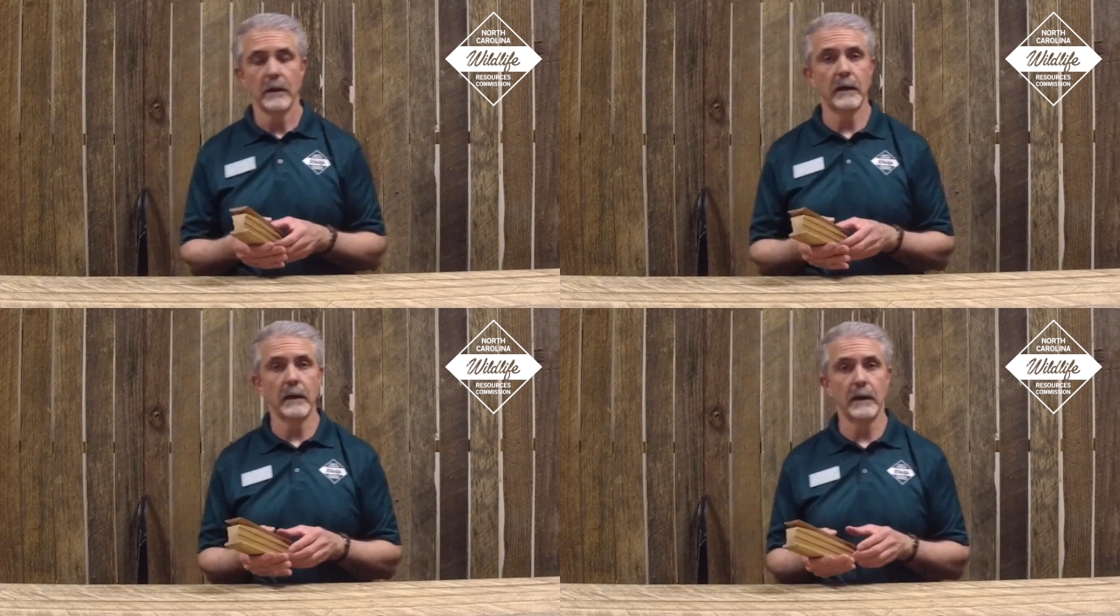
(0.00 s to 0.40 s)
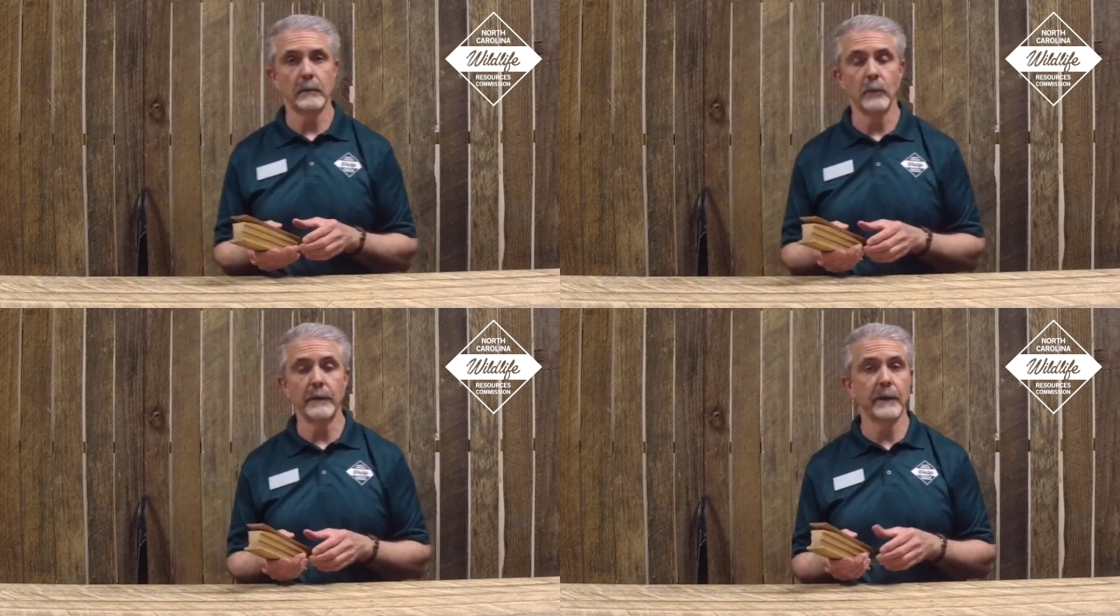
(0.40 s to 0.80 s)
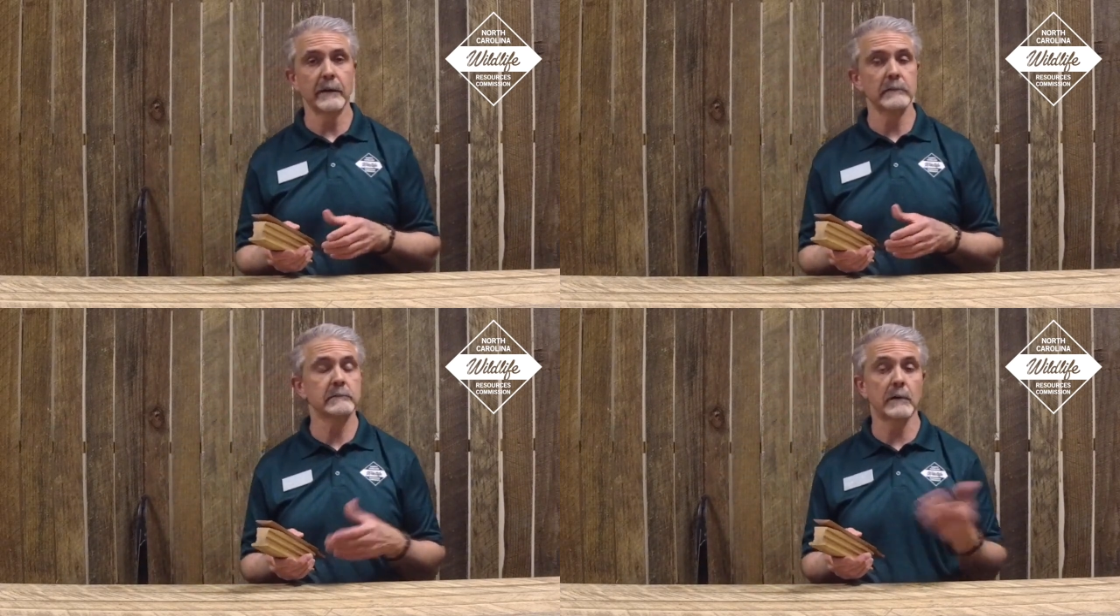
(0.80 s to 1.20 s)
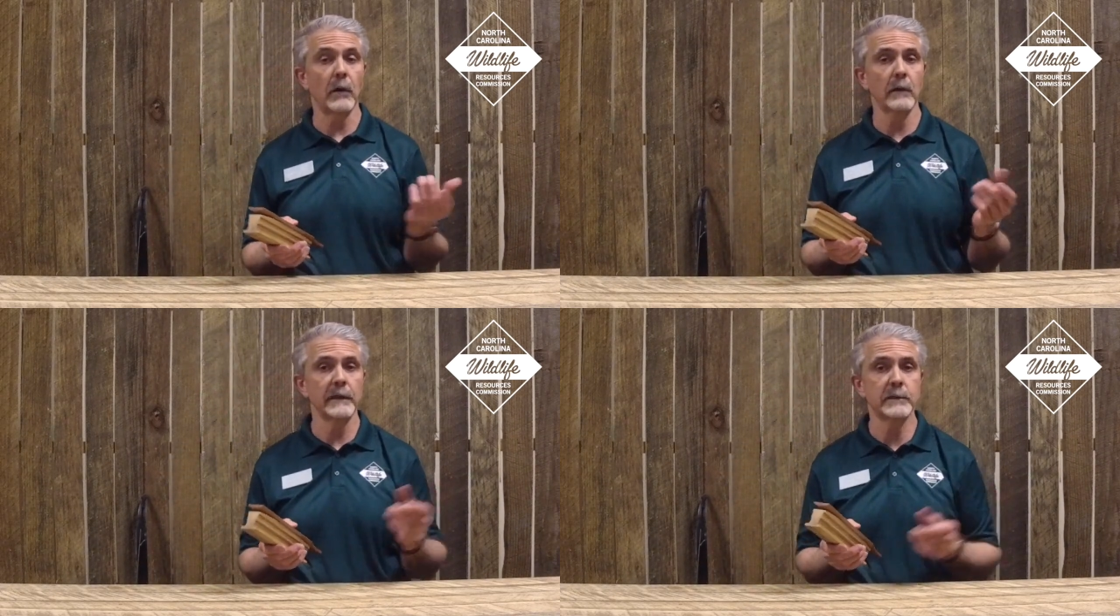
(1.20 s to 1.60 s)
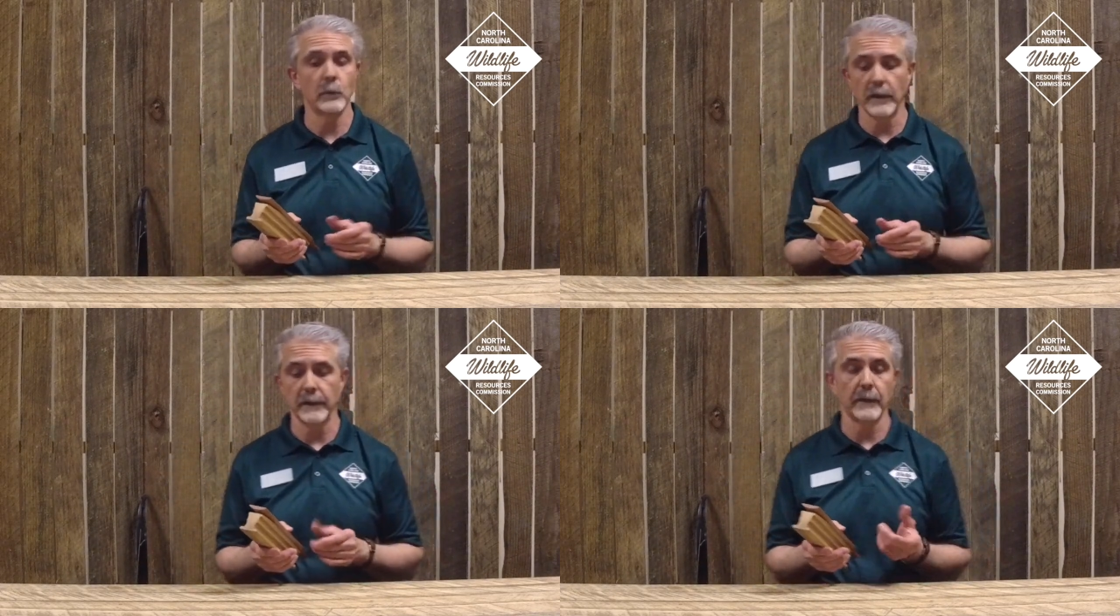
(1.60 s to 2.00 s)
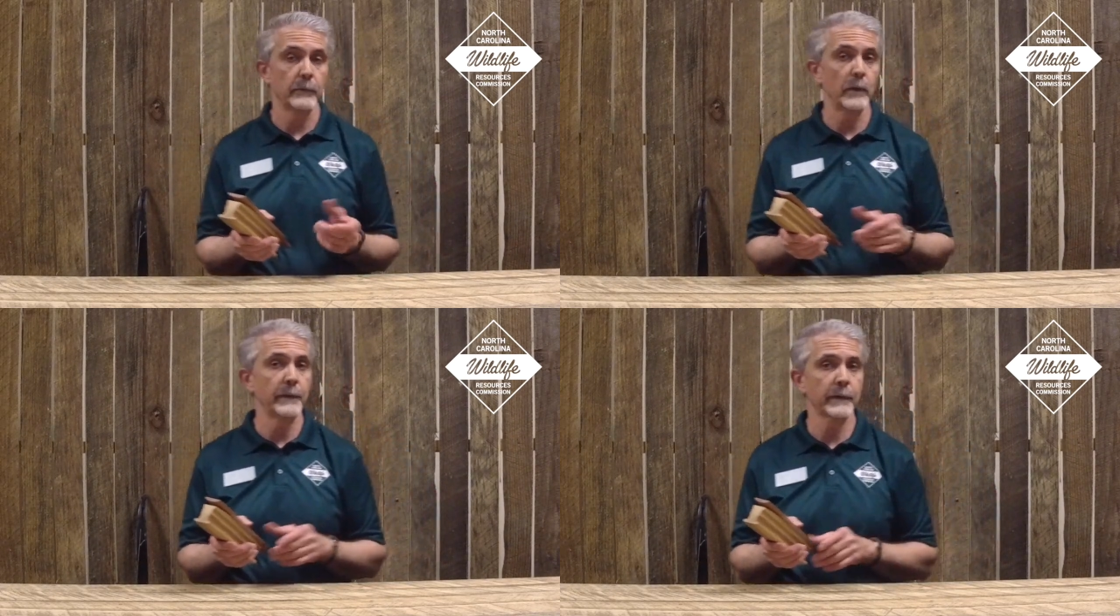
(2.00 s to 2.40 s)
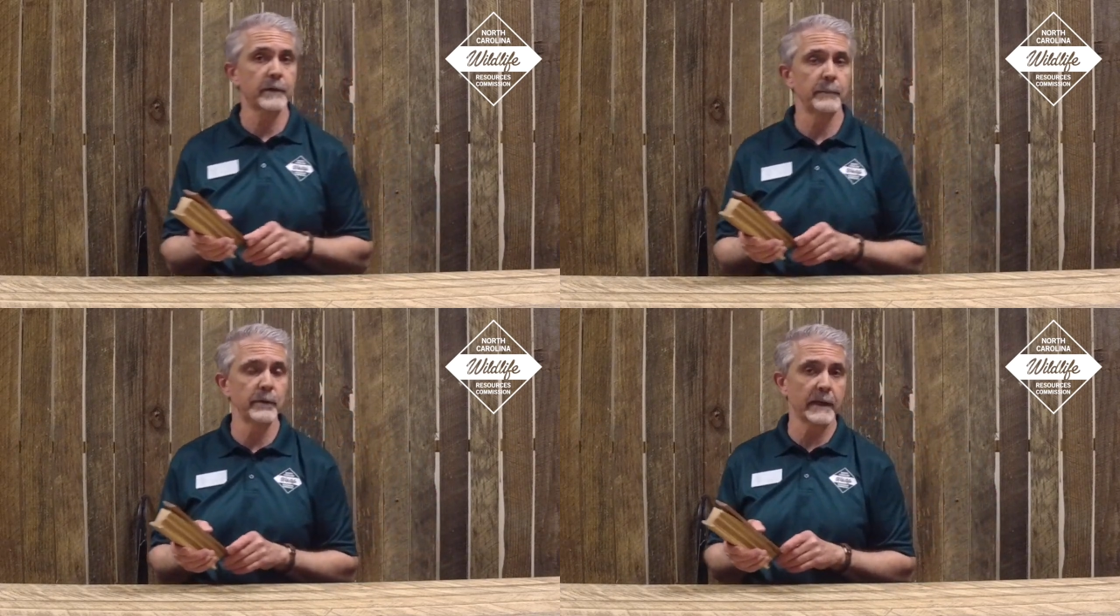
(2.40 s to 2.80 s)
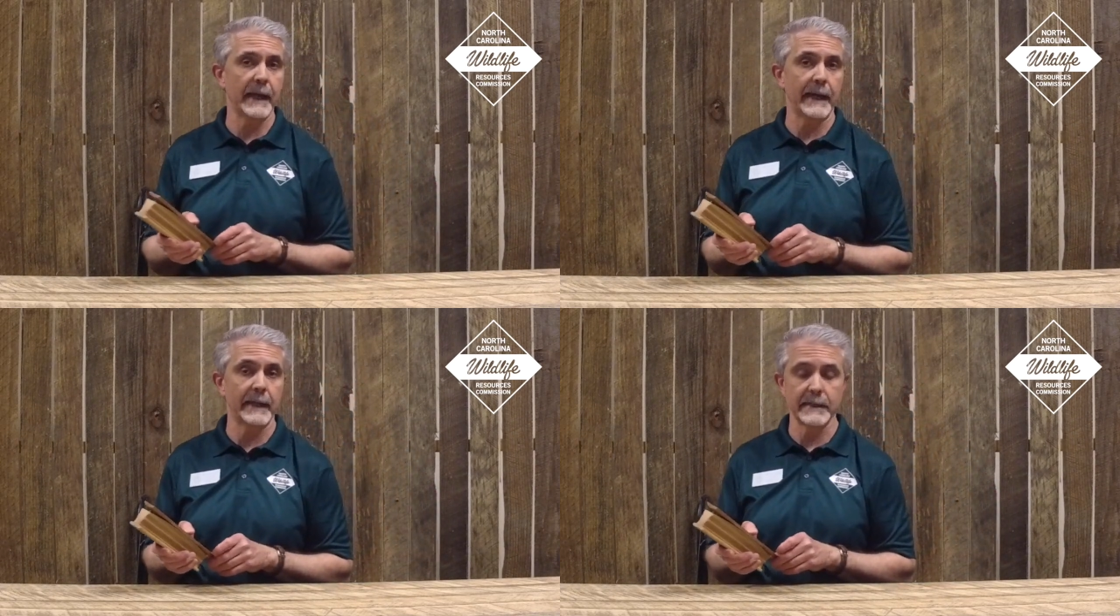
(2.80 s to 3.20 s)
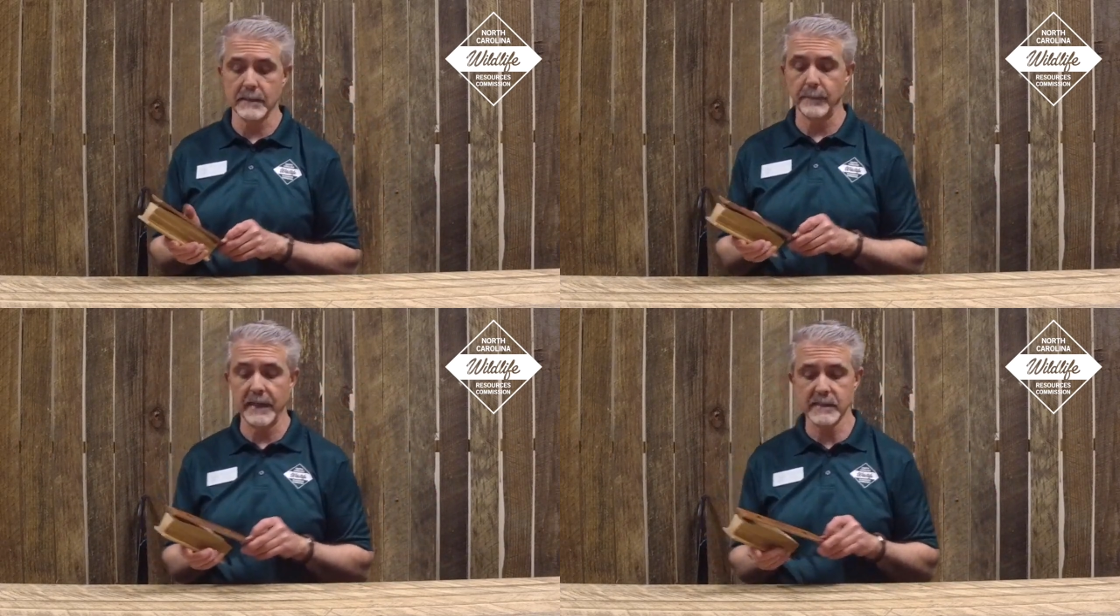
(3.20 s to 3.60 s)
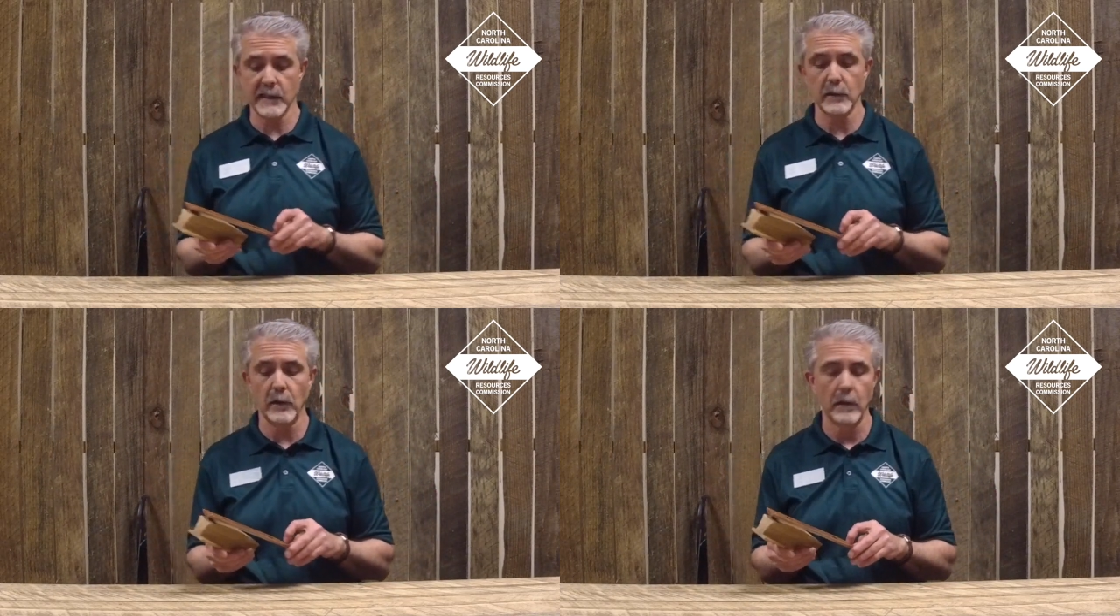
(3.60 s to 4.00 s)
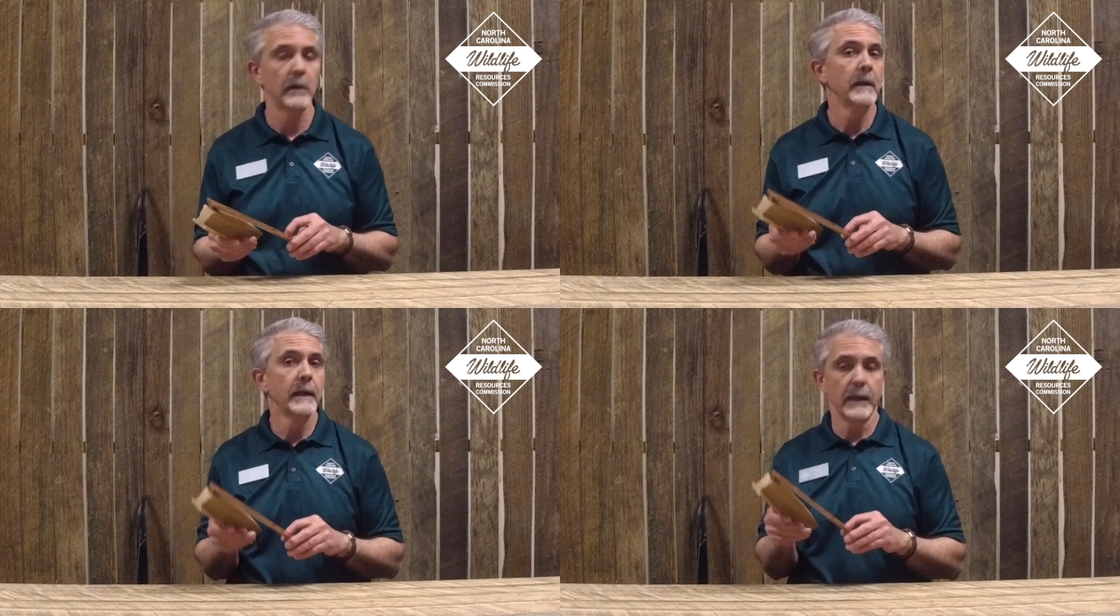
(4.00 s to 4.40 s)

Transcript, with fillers: uh, when they're calling to one another, when they're communicating. It's a basic call.